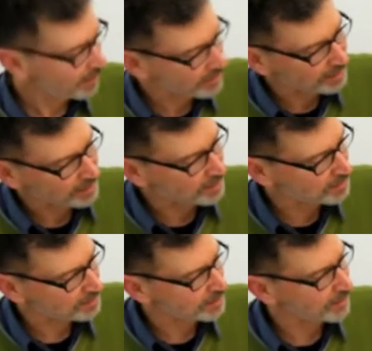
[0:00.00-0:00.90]
I think there's
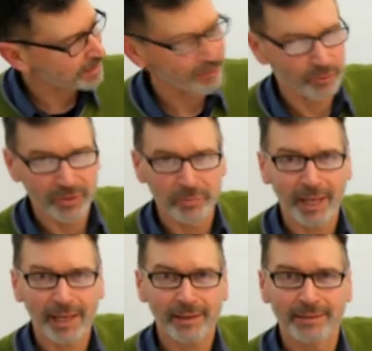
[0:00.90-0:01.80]
enough with the
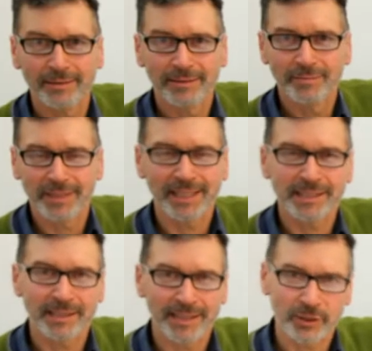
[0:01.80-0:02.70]
black, but
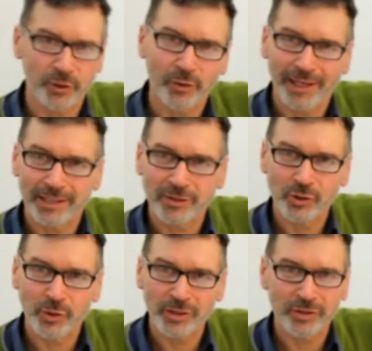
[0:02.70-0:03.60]
that's a curator's
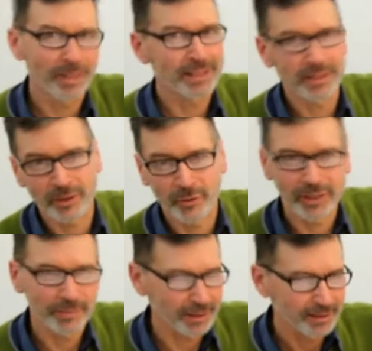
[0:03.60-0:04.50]
choice. You may
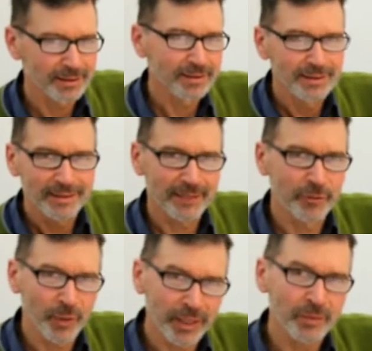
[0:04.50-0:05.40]
disagree, but if
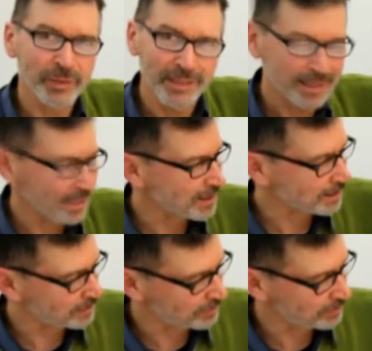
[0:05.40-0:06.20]
you were here, we'd discuss it.